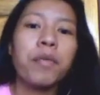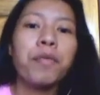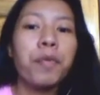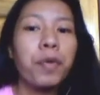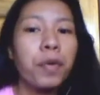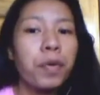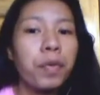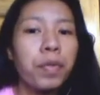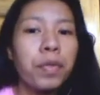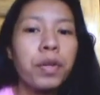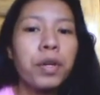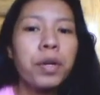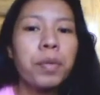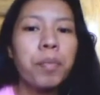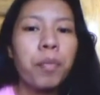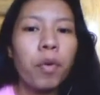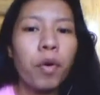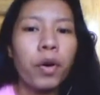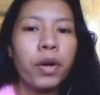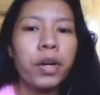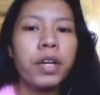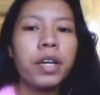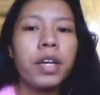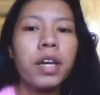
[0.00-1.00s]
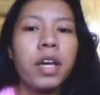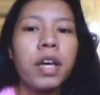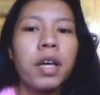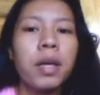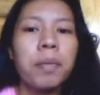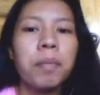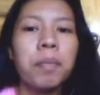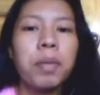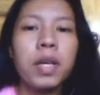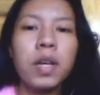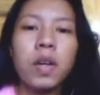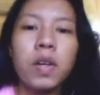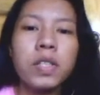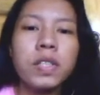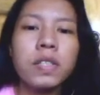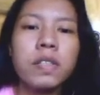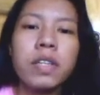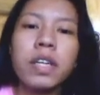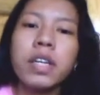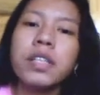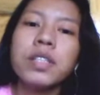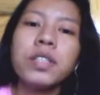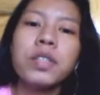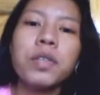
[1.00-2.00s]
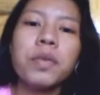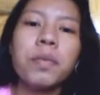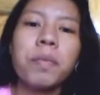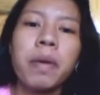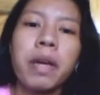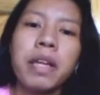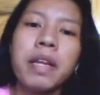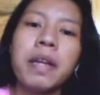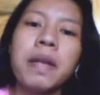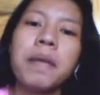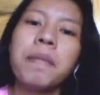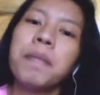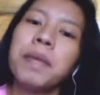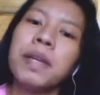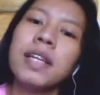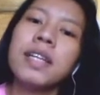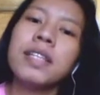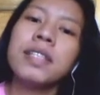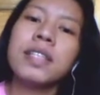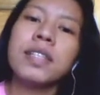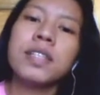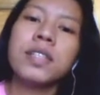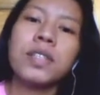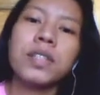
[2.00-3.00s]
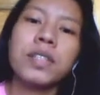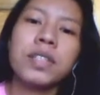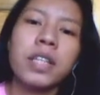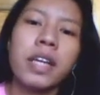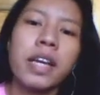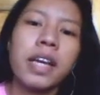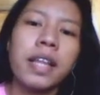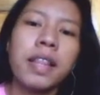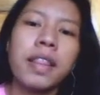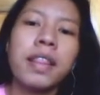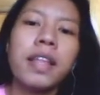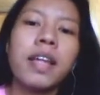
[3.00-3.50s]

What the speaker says: Furthermore, because there are so many medicines to take,